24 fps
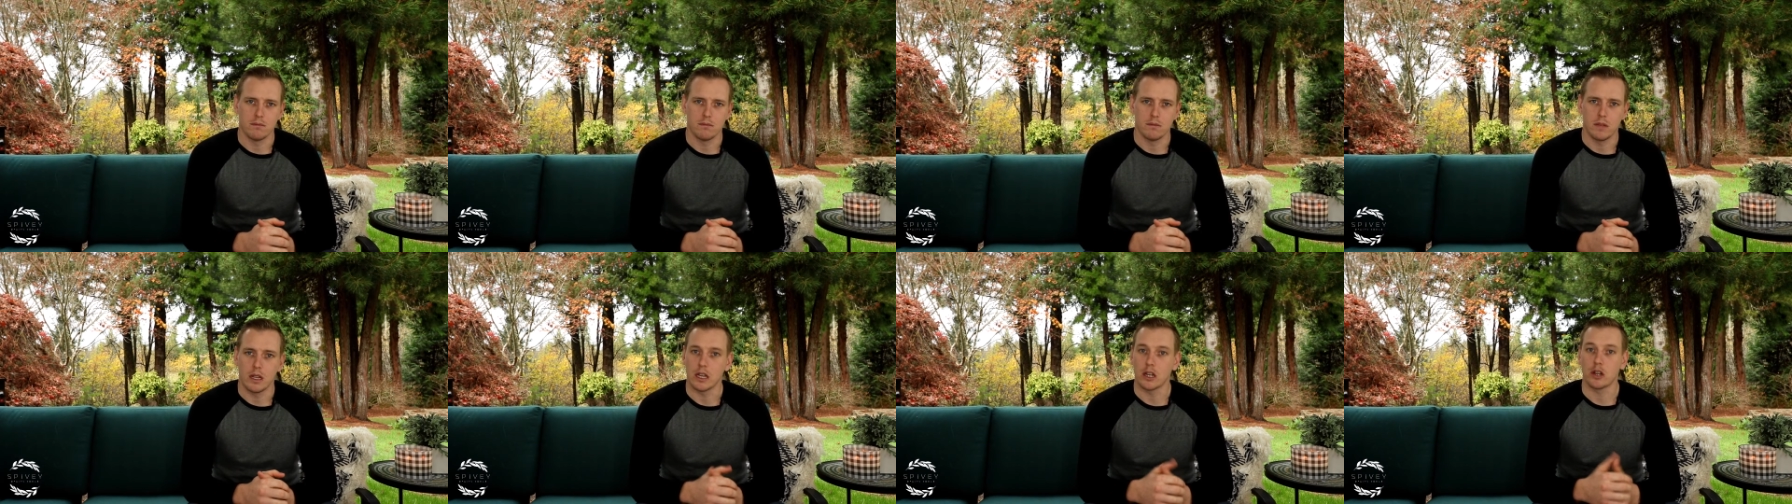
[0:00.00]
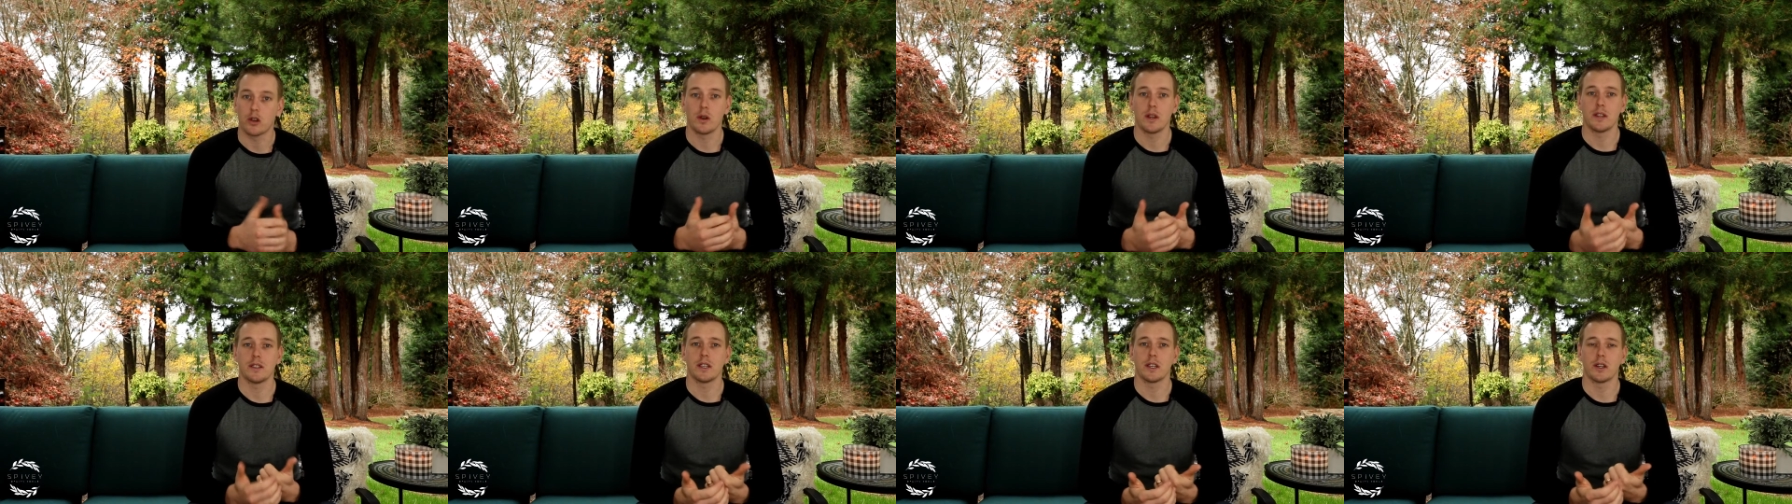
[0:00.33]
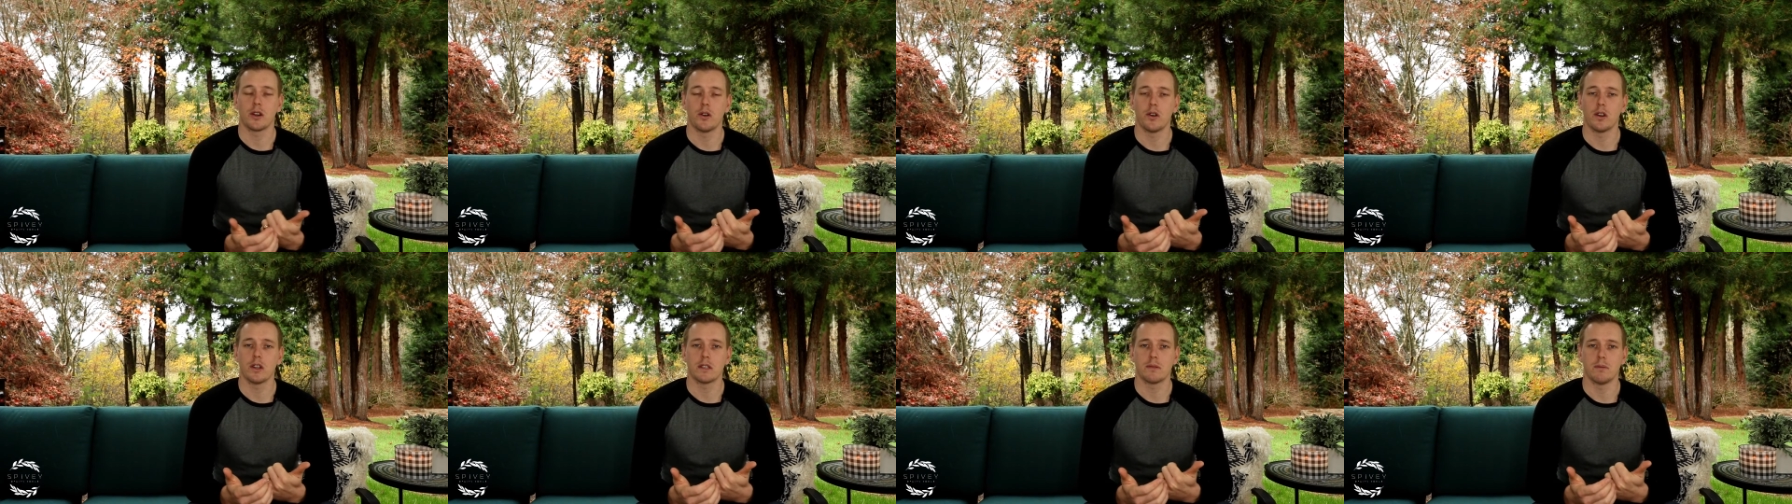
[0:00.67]
increasing
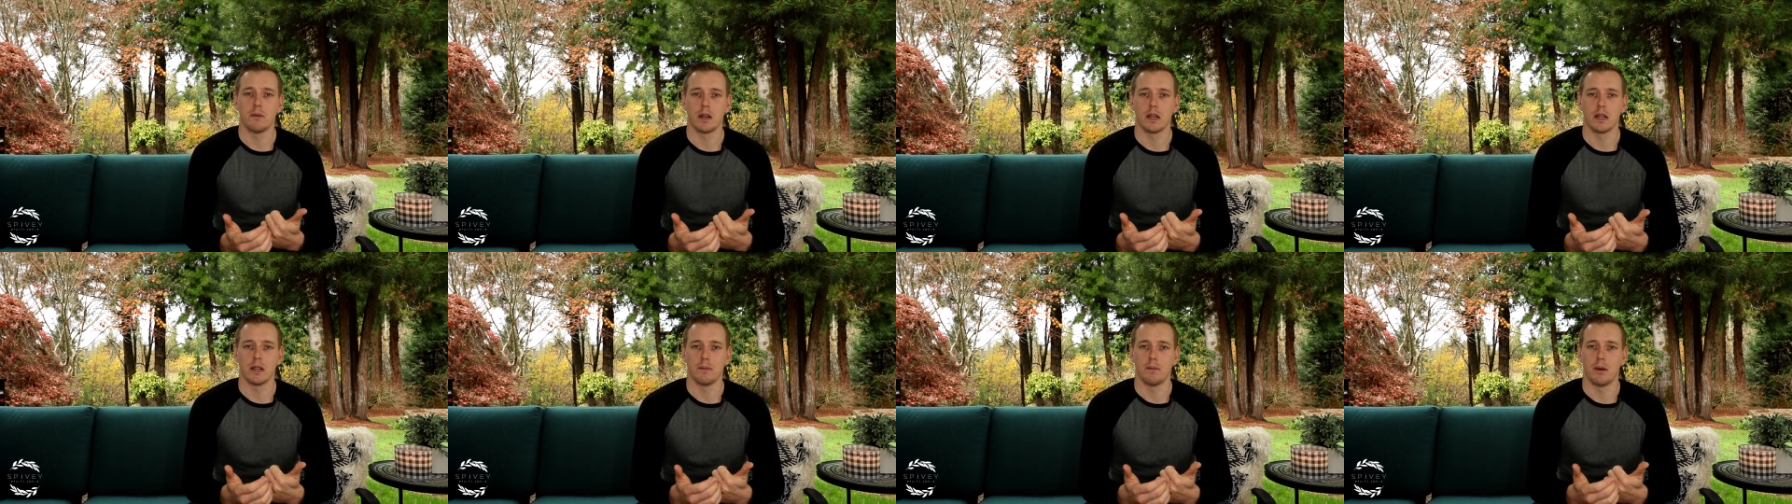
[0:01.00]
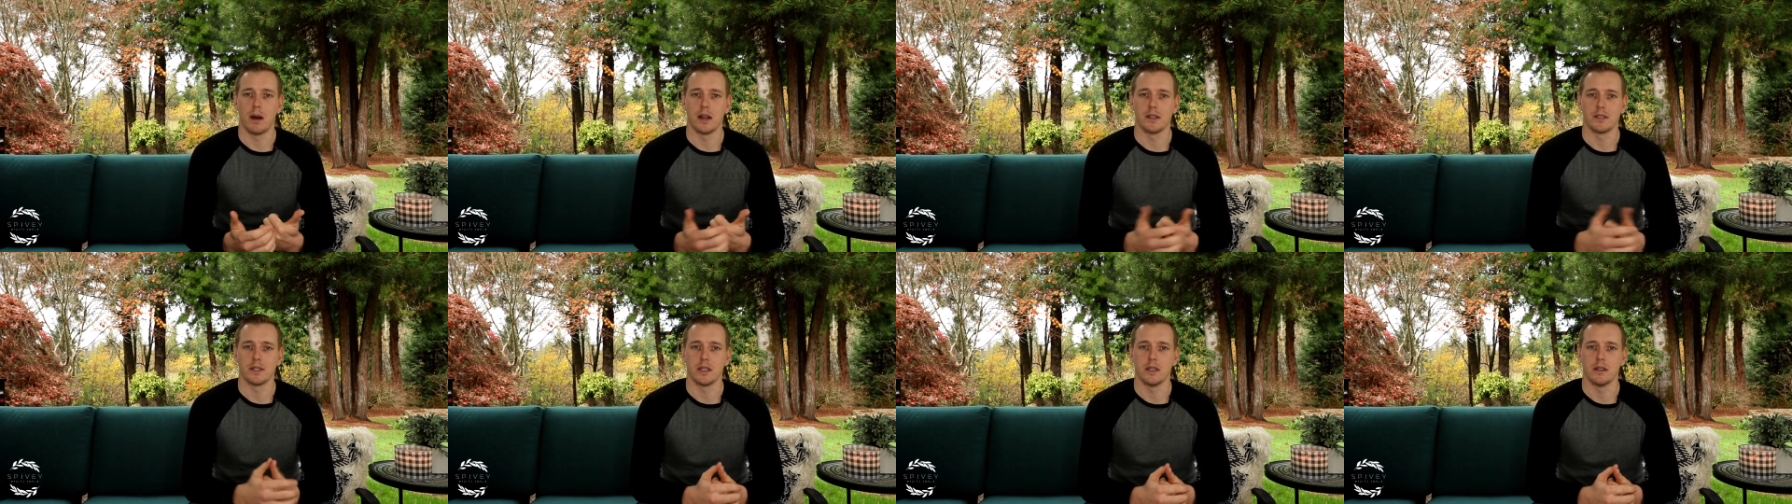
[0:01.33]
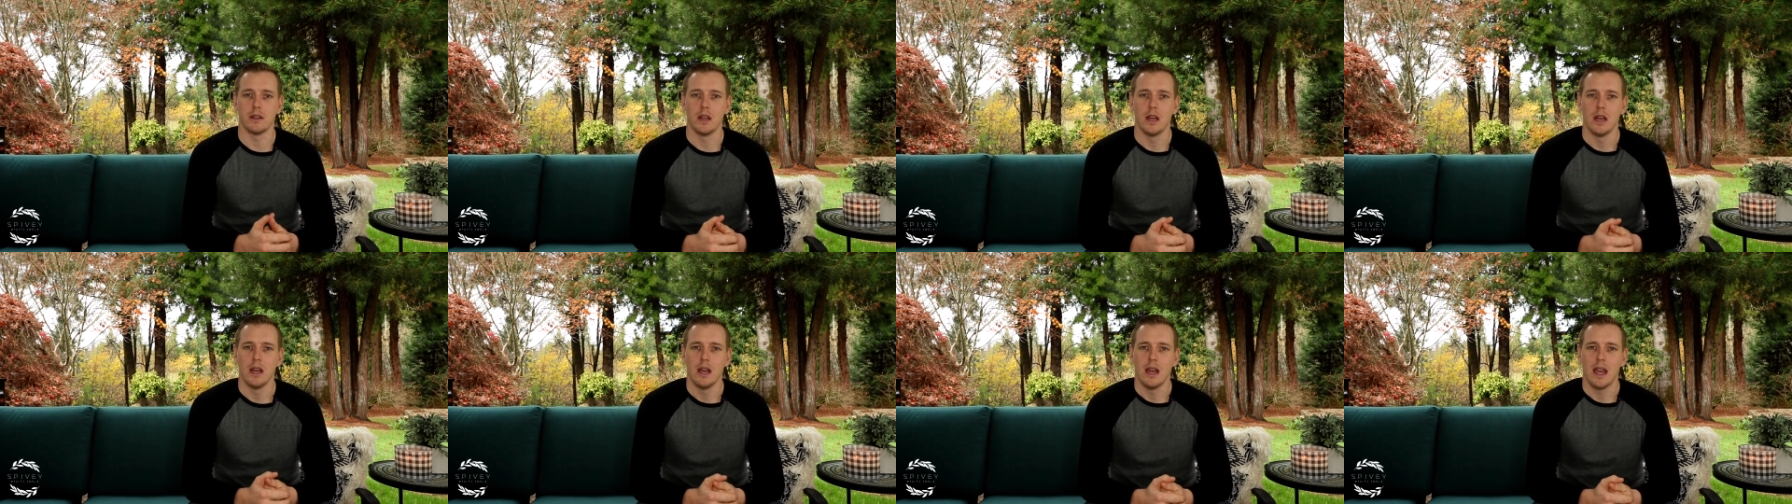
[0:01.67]
earnest money deposit,
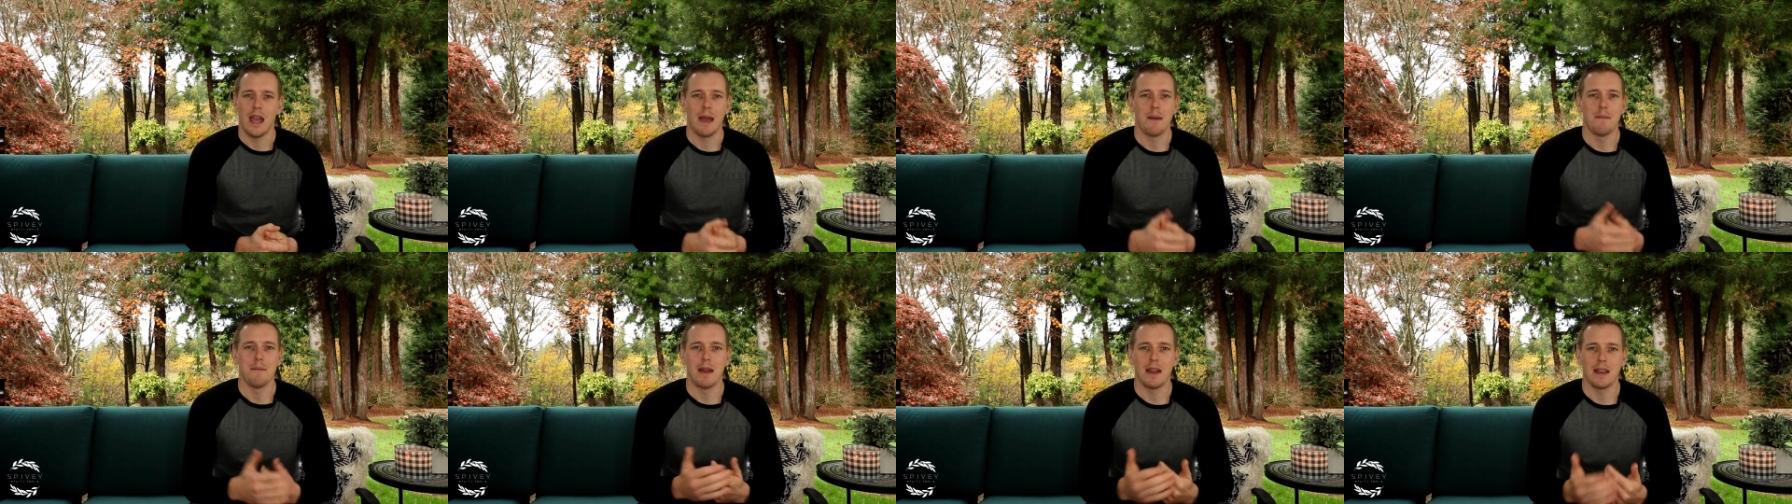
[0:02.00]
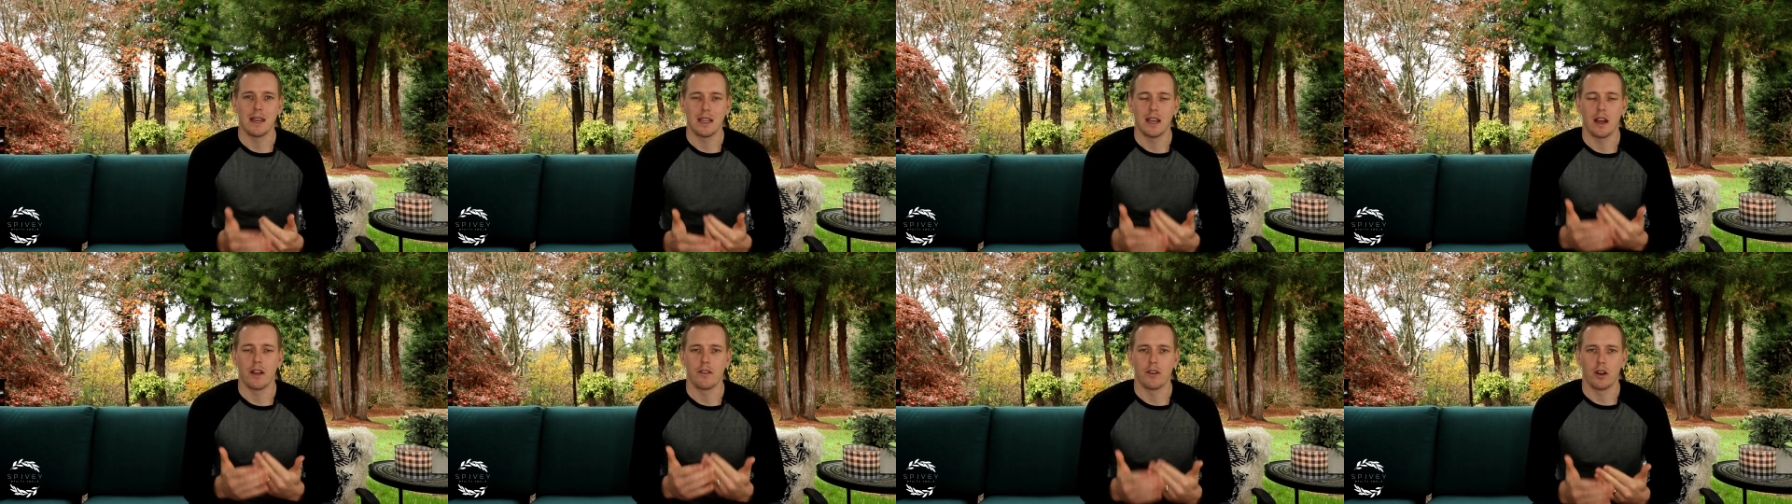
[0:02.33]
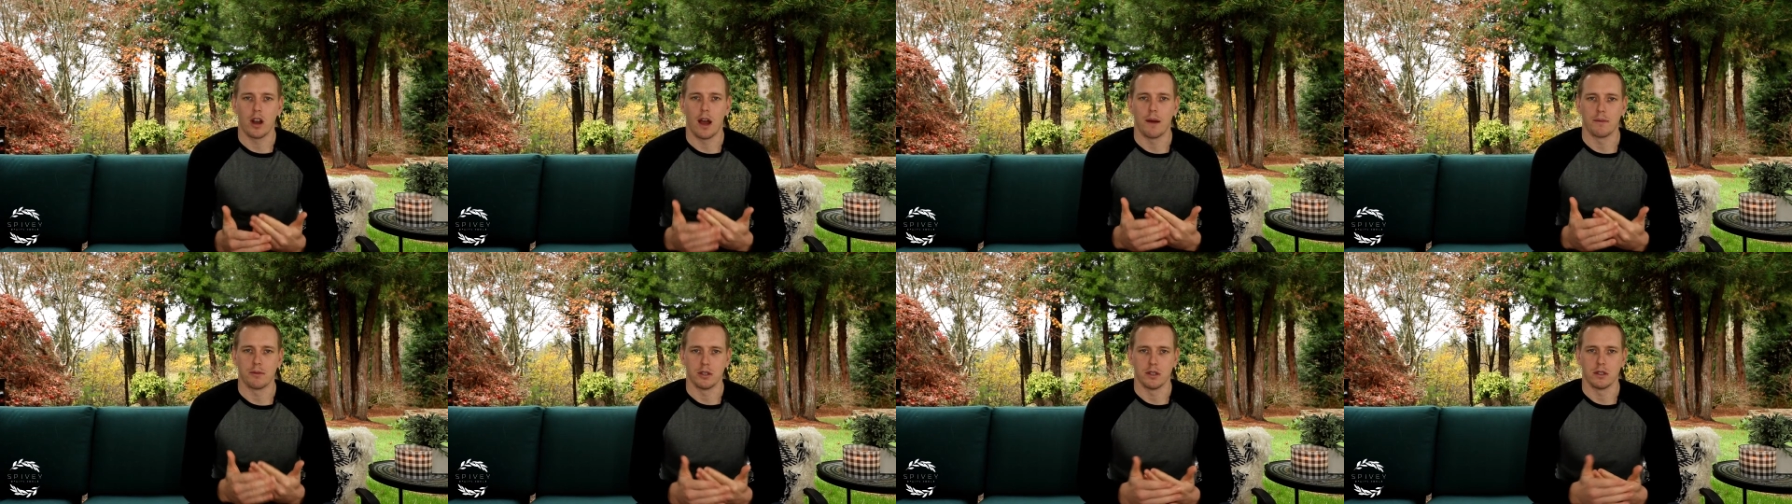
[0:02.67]
and many other
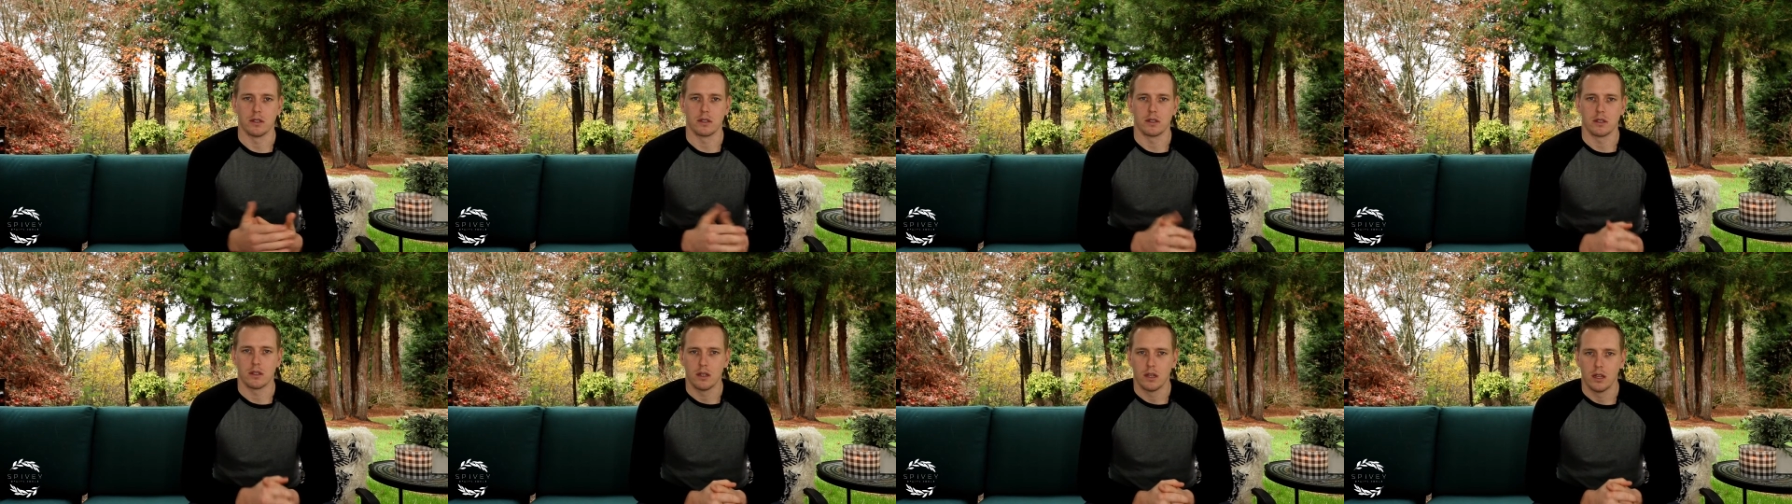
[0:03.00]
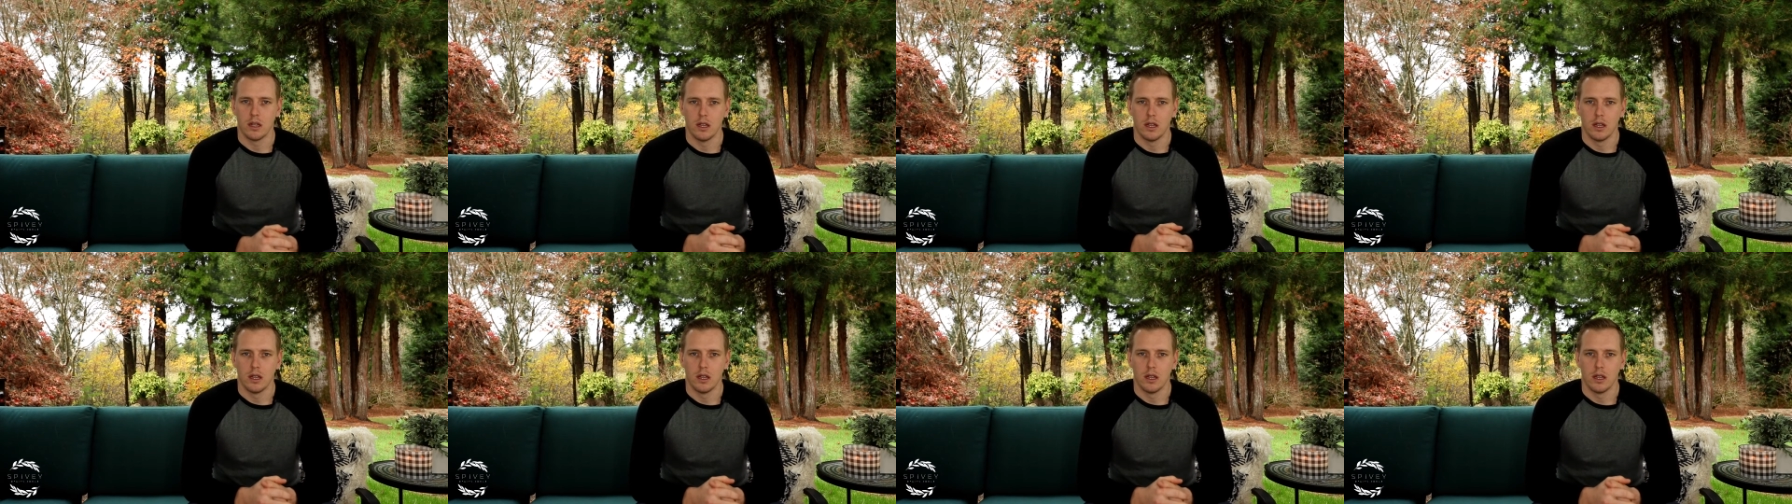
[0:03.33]
options.